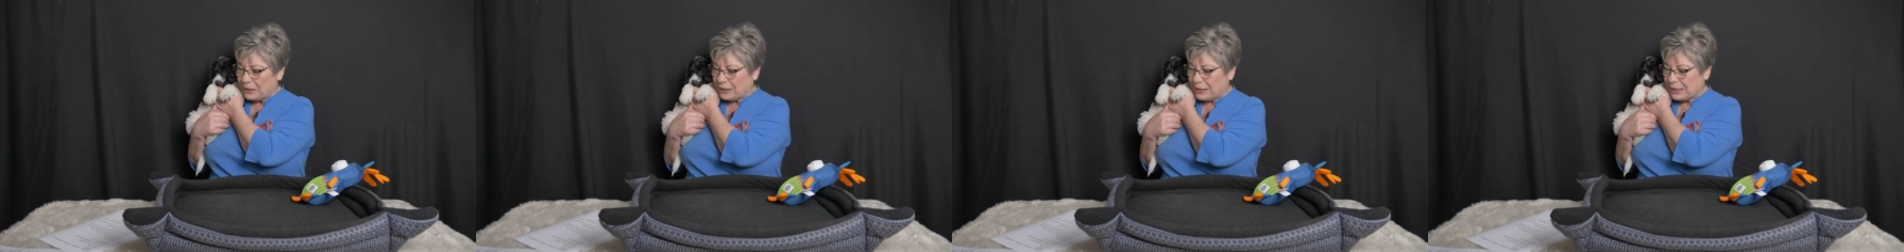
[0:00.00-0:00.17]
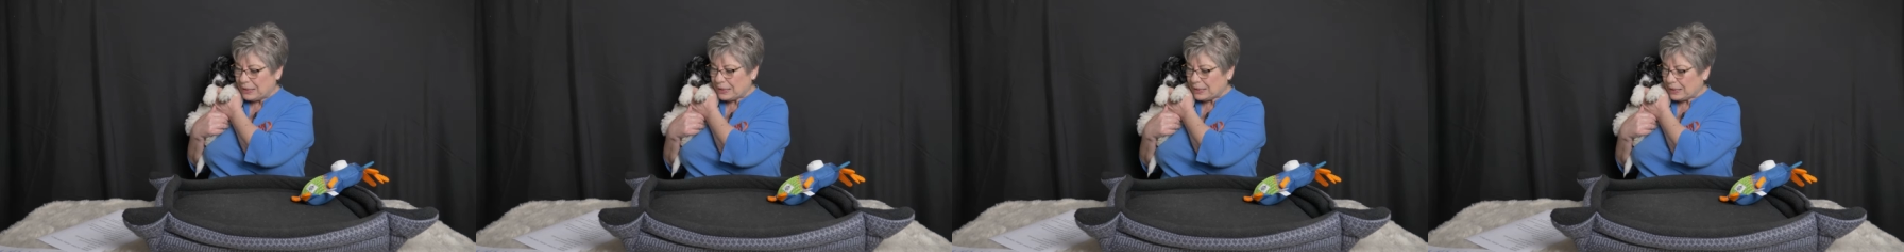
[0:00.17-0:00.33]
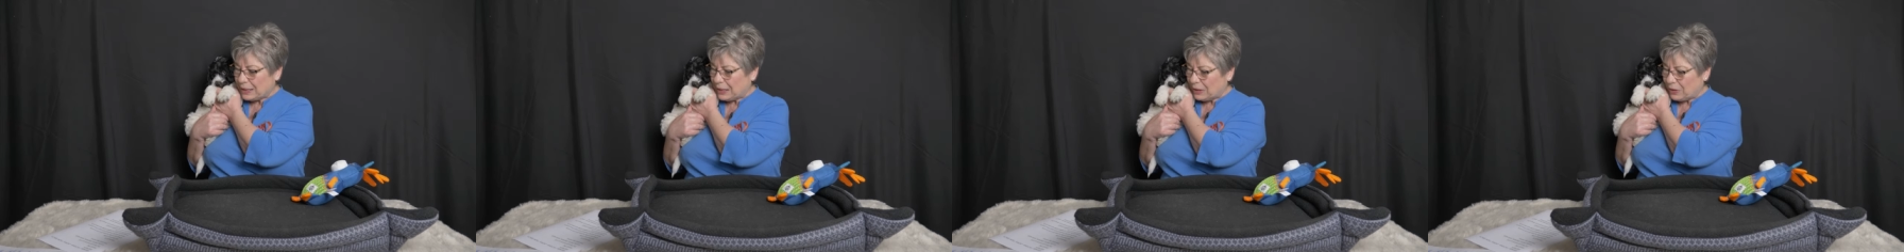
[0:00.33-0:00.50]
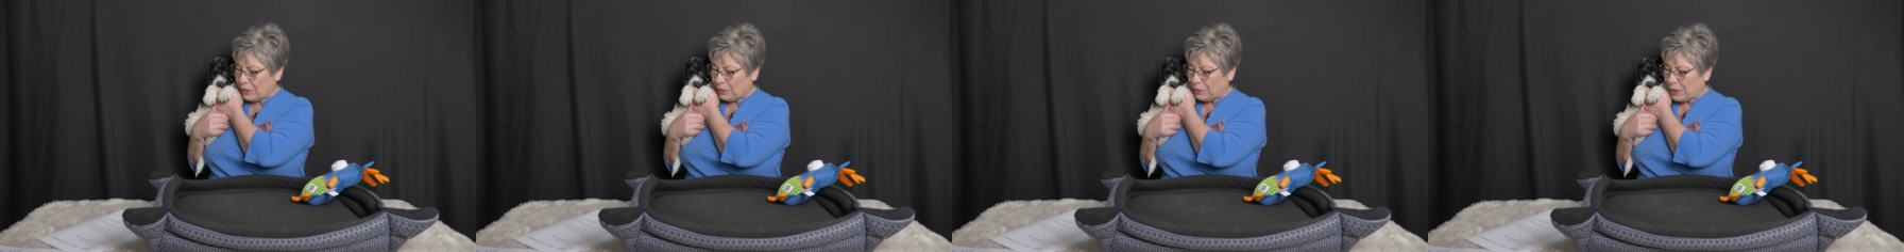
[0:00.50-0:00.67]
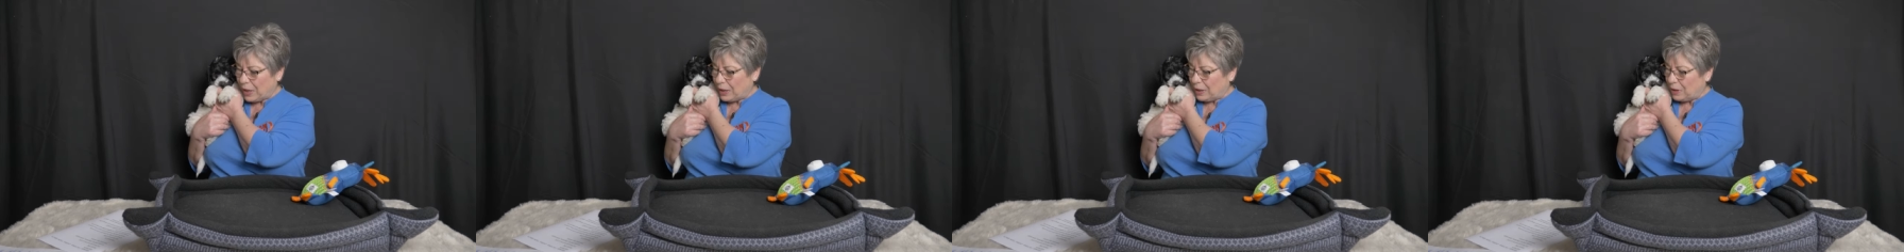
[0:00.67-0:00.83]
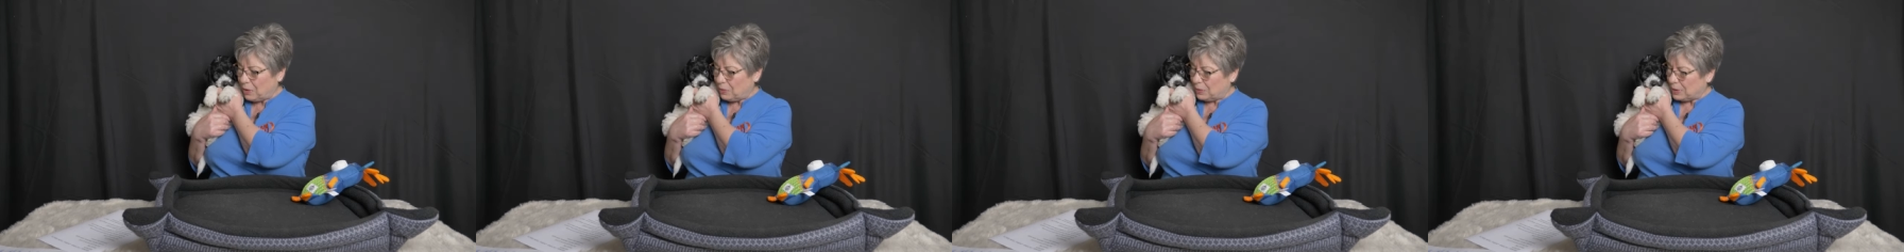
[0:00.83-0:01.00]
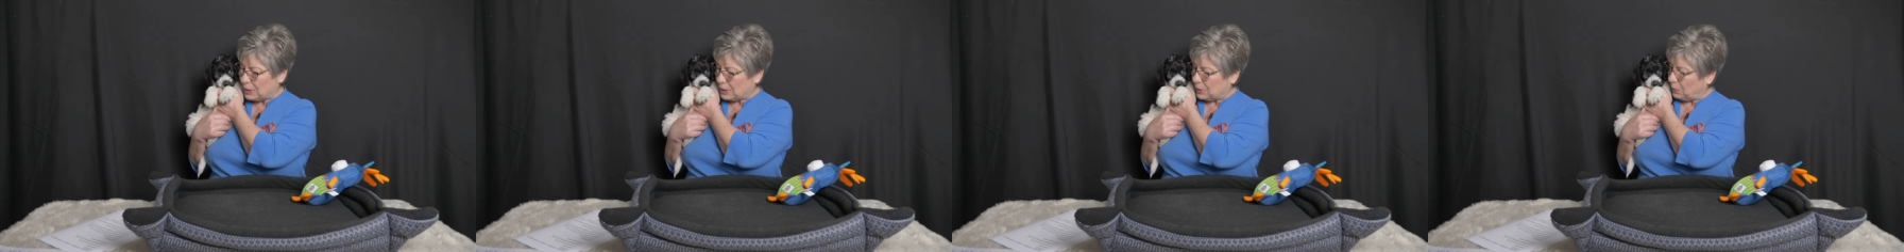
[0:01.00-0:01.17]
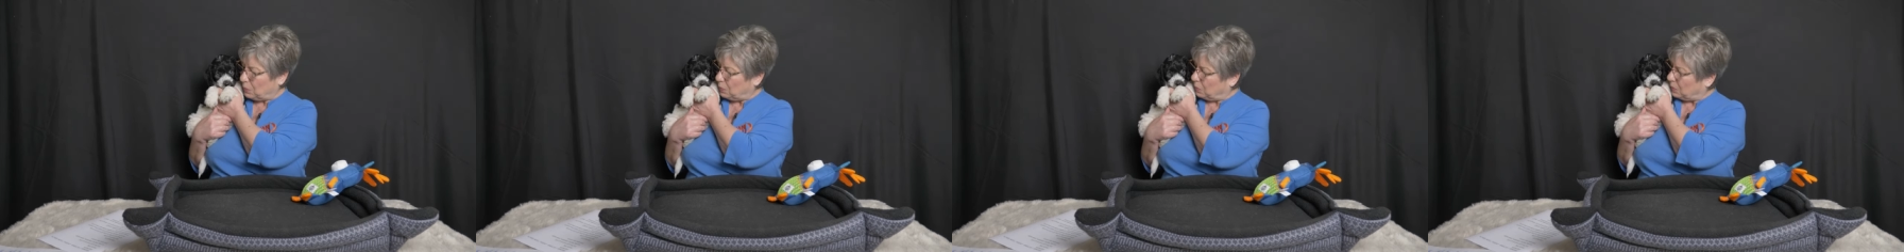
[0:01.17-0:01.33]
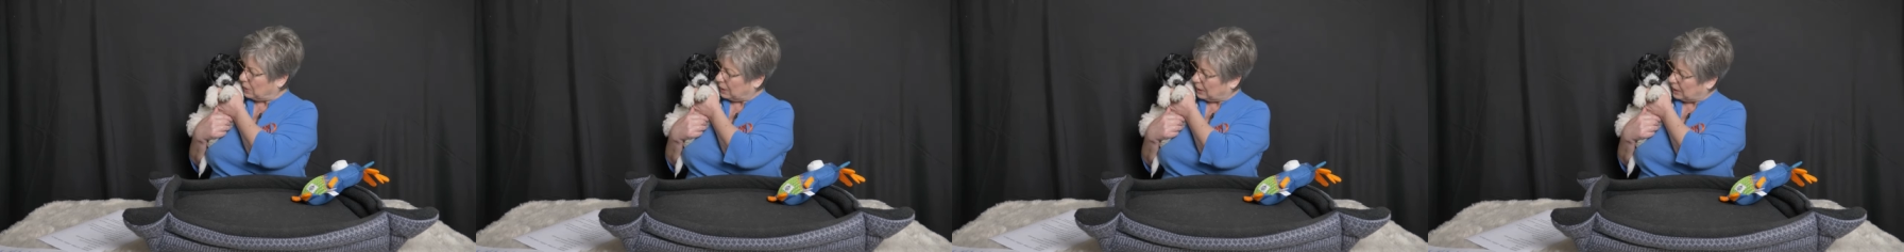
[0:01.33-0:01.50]
This little fellow is
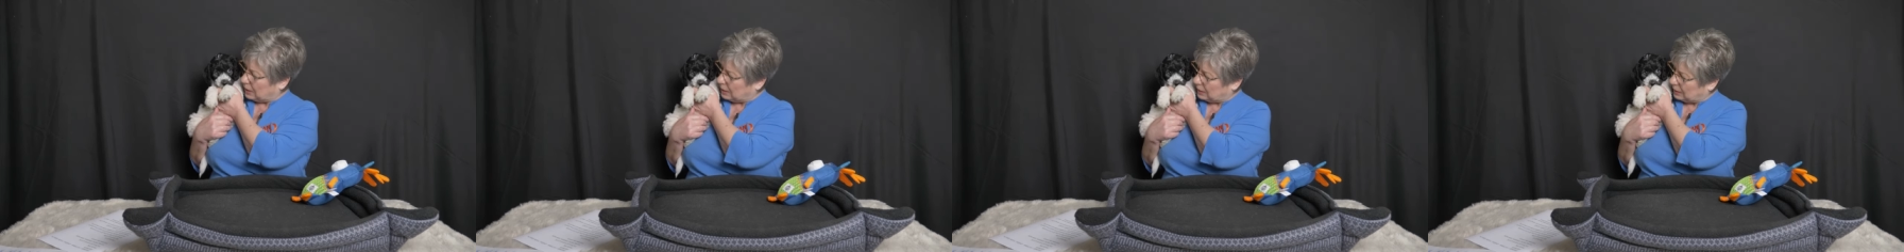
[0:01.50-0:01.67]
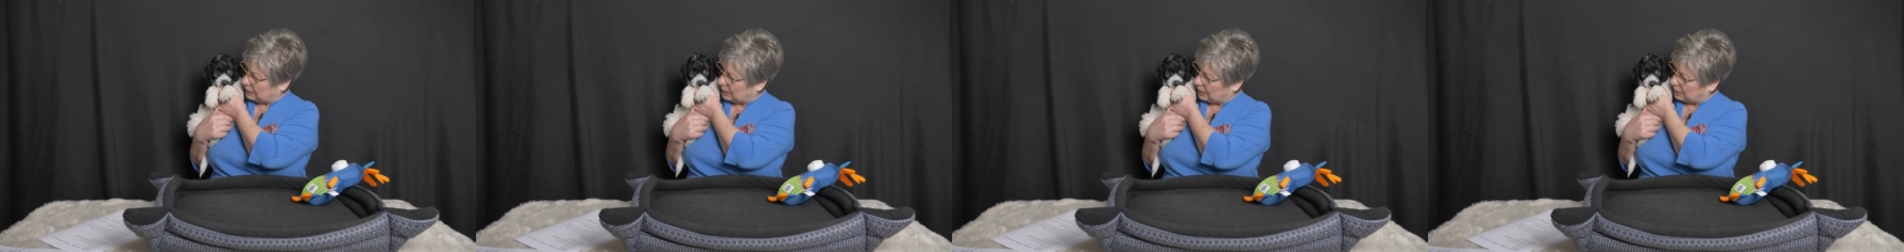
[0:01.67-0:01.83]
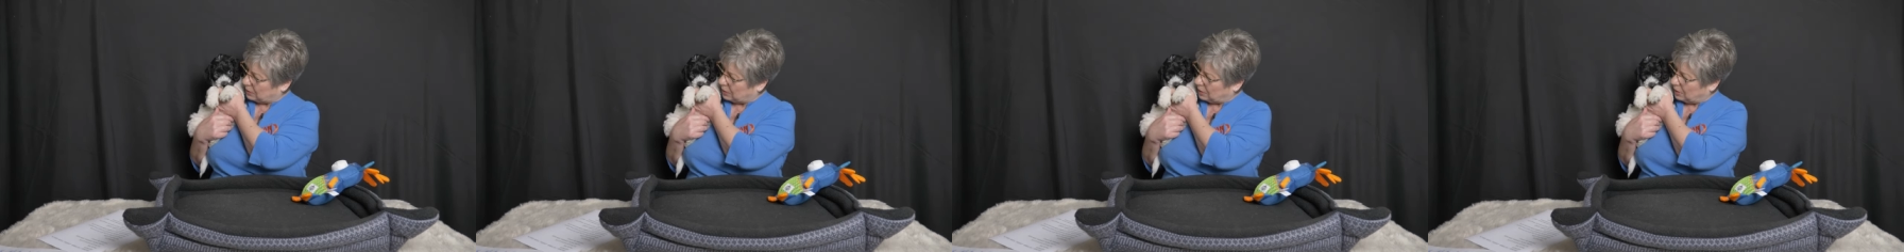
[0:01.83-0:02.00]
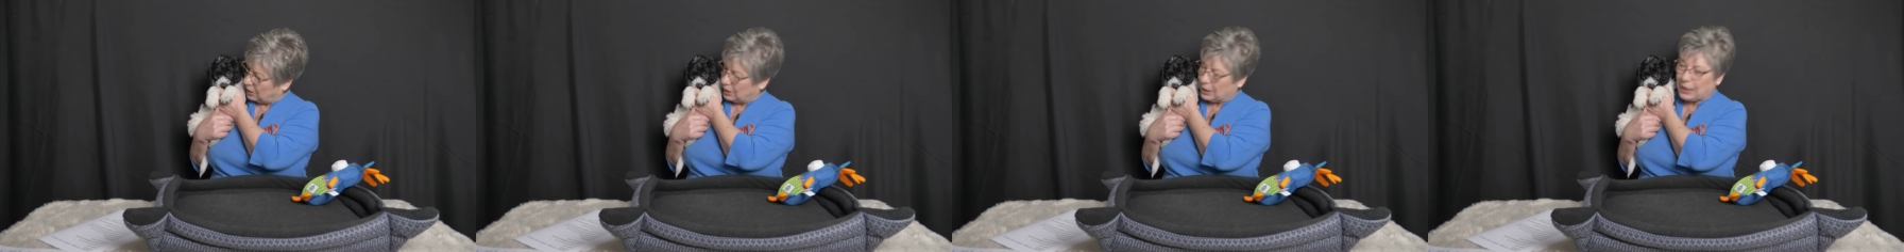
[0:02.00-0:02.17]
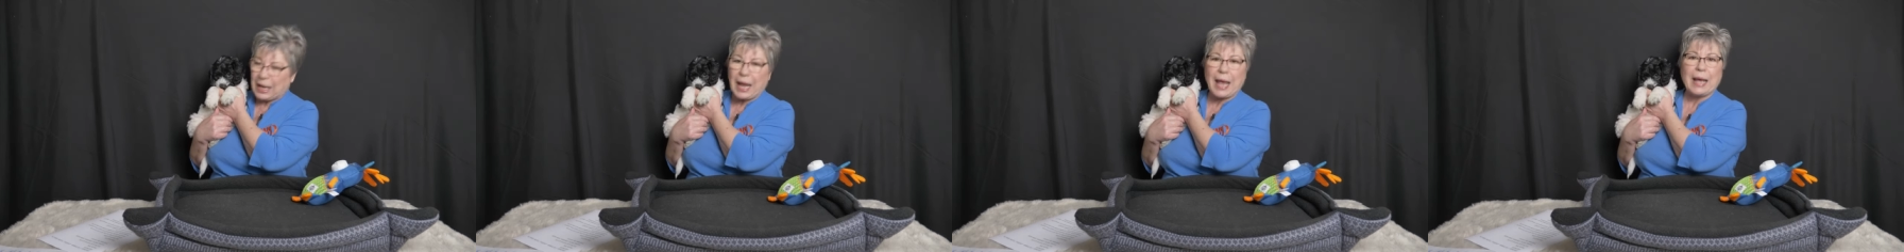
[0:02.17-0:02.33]
really good